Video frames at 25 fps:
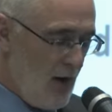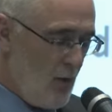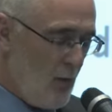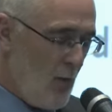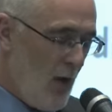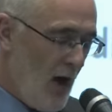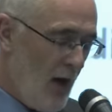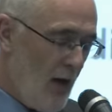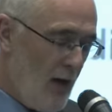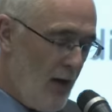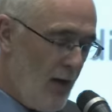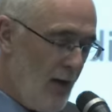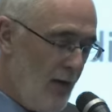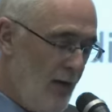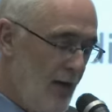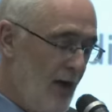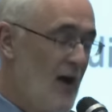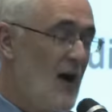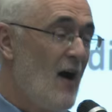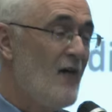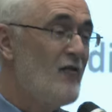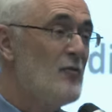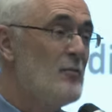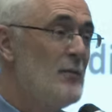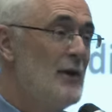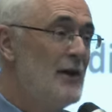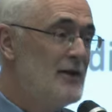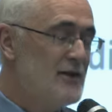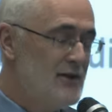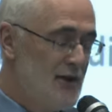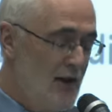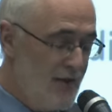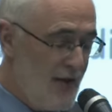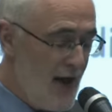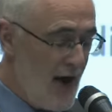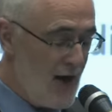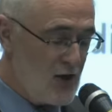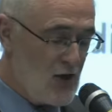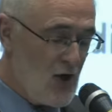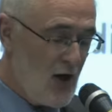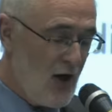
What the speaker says: Well, the government did that